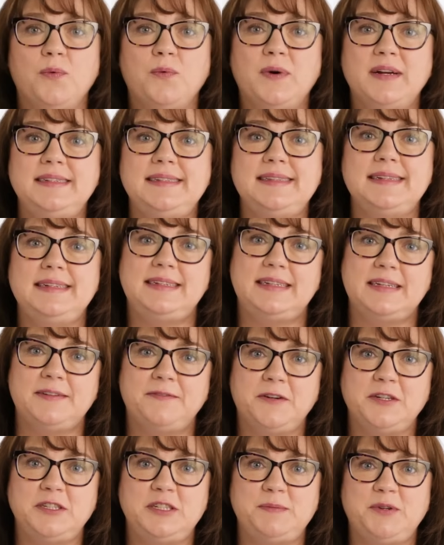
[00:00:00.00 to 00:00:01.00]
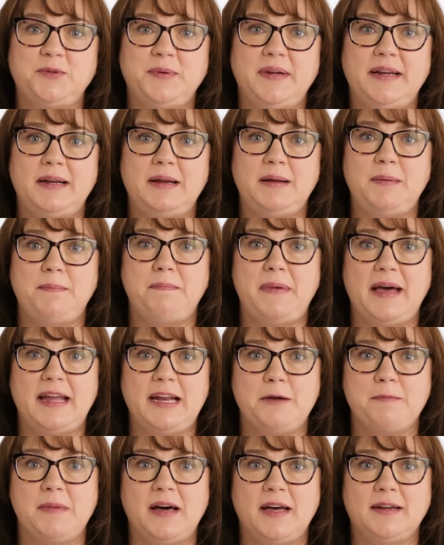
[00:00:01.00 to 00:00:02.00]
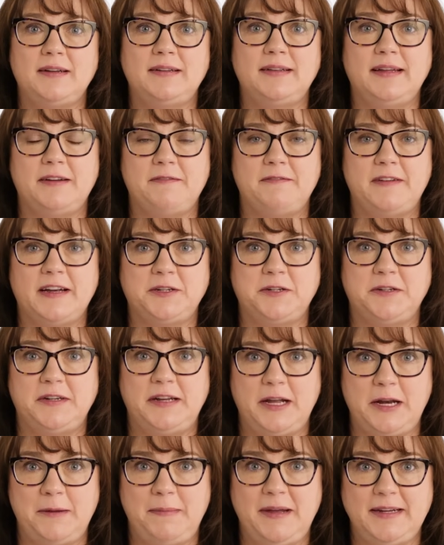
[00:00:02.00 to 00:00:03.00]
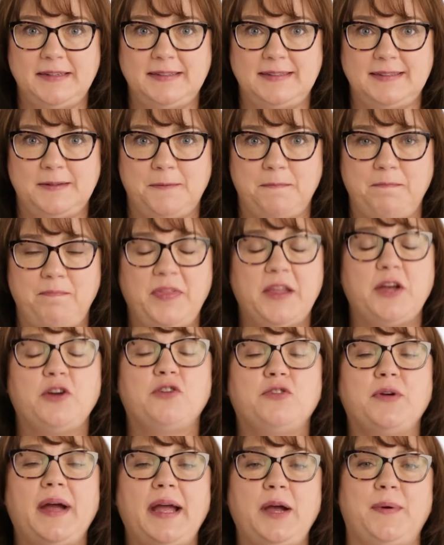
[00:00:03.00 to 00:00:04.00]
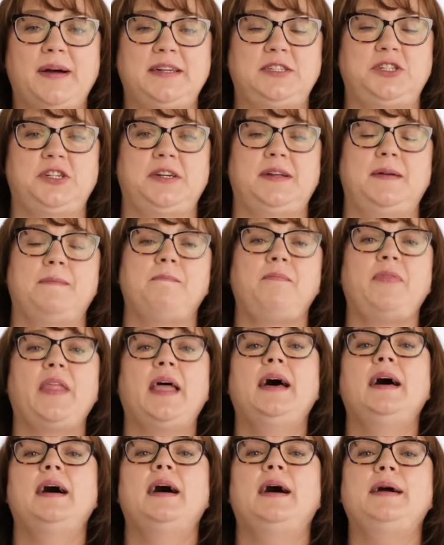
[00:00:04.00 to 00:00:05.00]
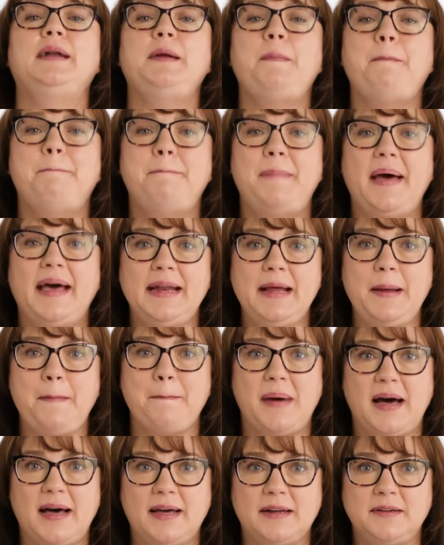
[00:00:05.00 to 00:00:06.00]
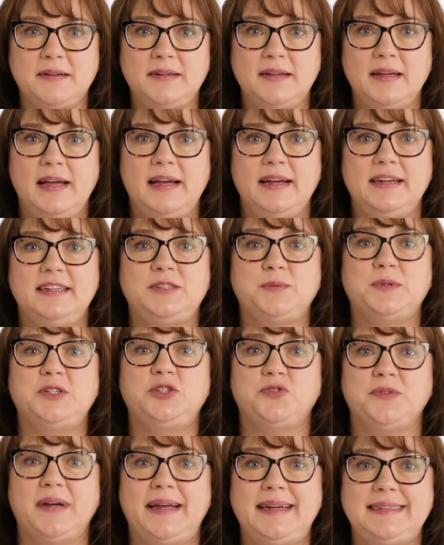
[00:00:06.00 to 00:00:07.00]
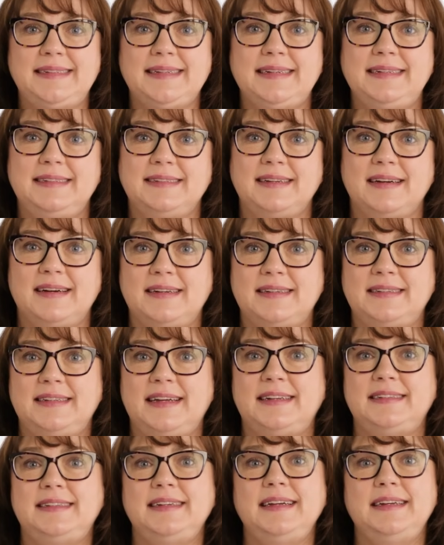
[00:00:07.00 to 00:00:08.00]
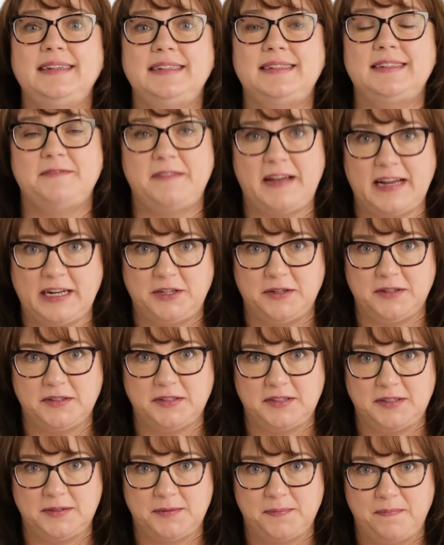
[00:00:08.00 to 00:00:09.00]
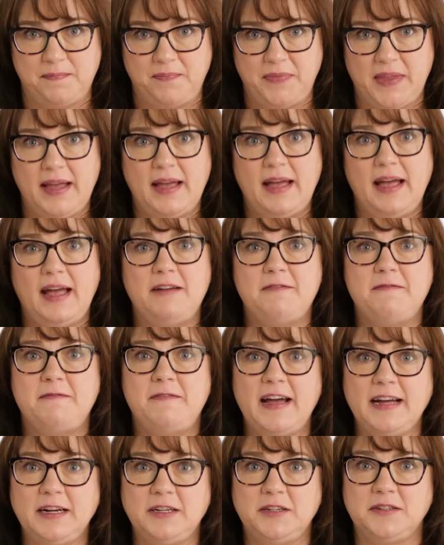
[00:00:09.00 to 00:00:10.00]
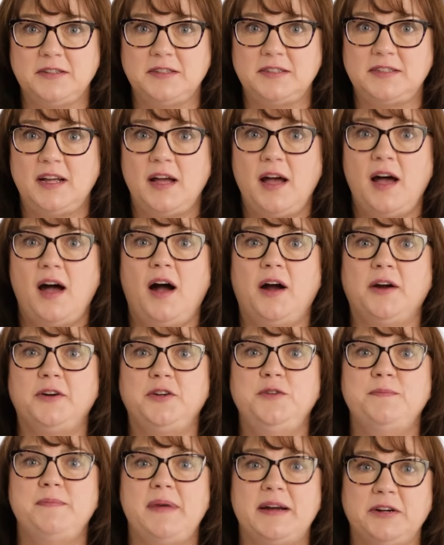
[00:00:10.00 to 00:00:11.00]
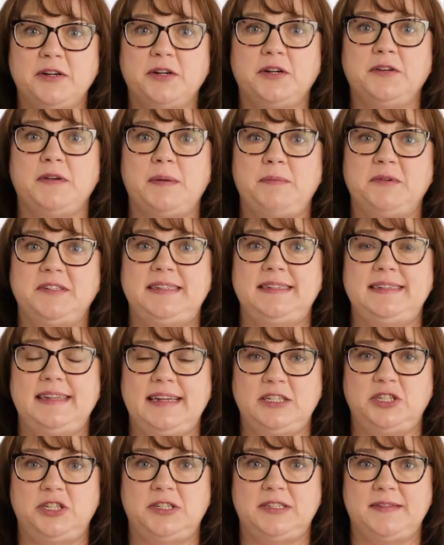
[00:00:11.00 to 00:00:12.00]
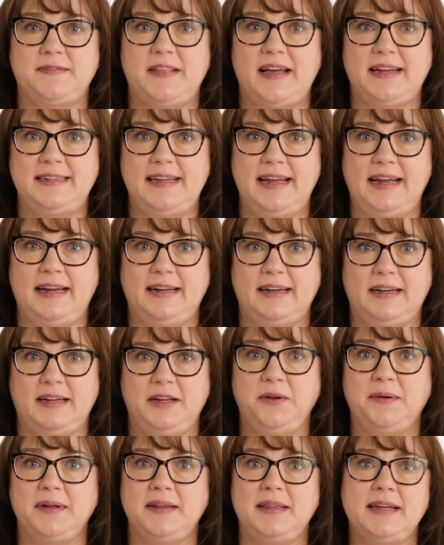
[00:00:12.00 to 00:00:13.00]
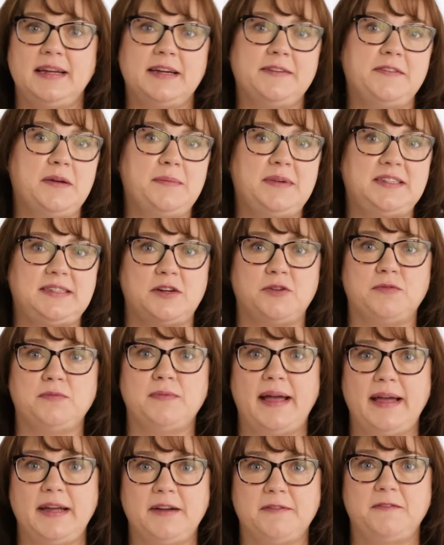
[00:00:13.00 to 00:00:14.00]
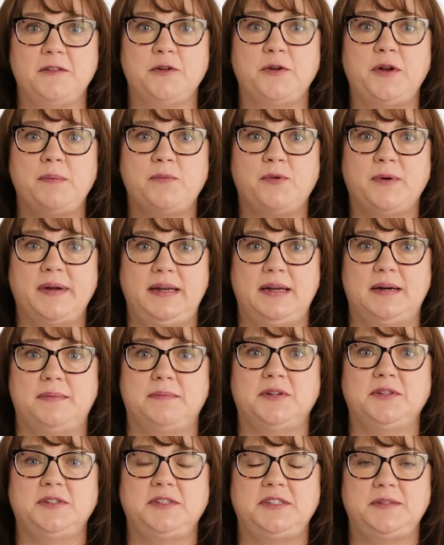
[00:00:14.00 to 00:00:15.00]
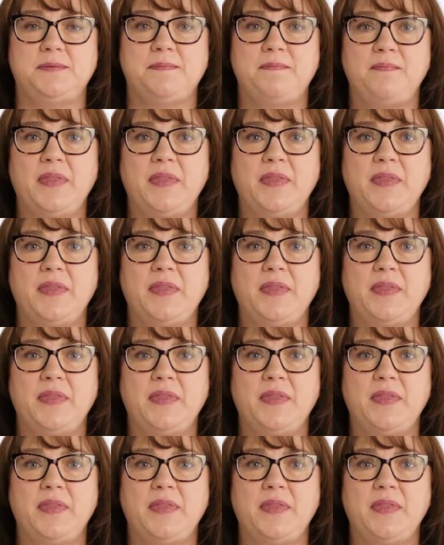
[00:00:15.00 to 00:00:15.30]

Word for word: What is the difference between an embedding model and a vector database? Great question. An embedding model is what translates content into vectors. And vectors are numerical representations of that data. You can think of them as an array of floating point numbers.